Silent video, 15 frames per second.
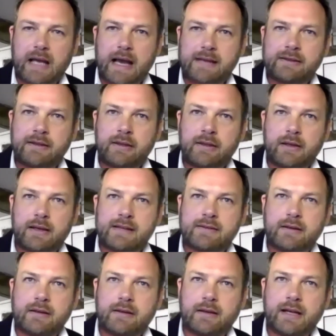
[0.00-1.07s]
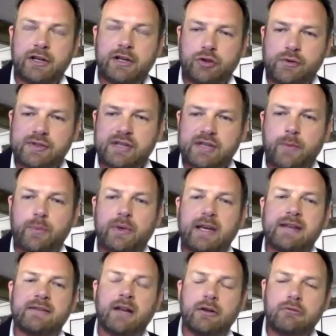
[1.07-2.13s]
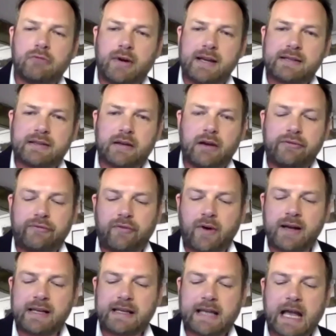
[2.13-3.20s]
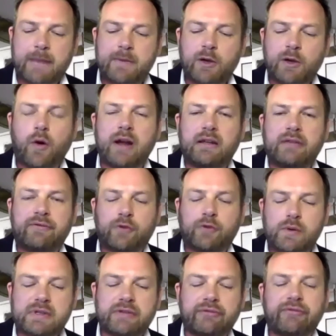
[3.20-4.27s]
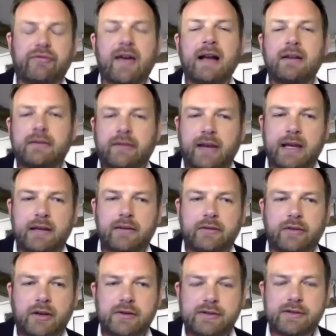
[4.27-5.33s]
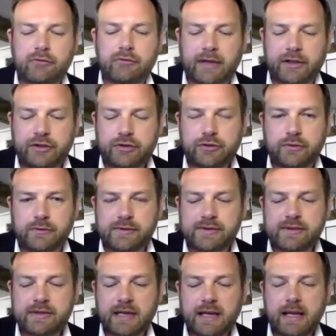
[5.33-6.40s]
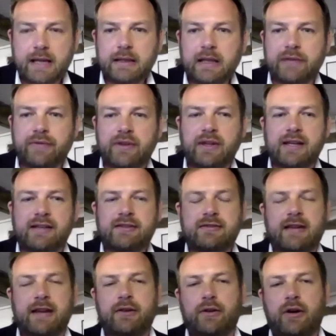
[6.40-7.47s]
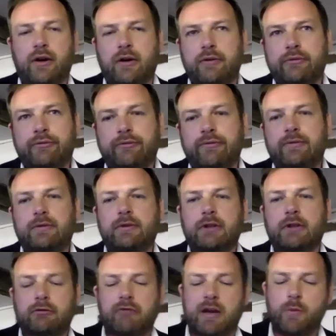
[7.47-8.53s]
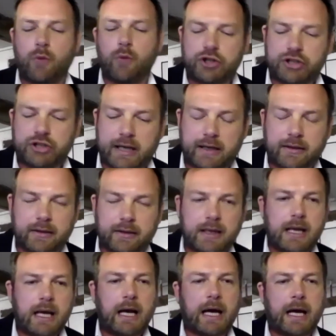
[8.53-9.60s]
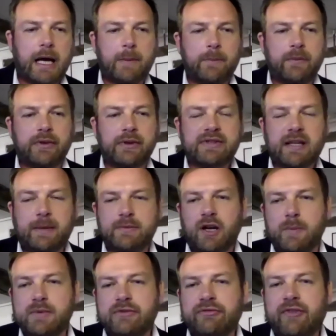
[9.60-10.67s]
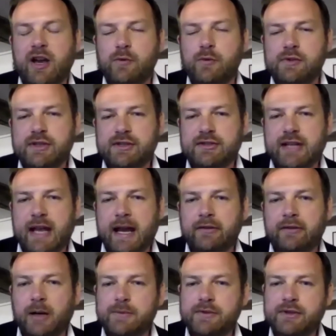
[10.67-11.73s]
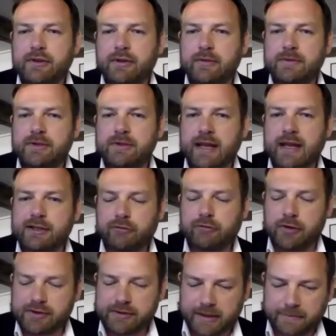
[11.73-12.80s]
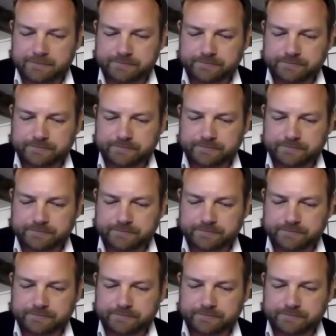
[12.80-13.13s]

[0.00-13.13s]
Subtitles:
as an insurance company, as an underwriter, I find it can be quite difficult to validate those credentials, given the extent of greenwashing that sometimes fails to stand up to that scrutiny.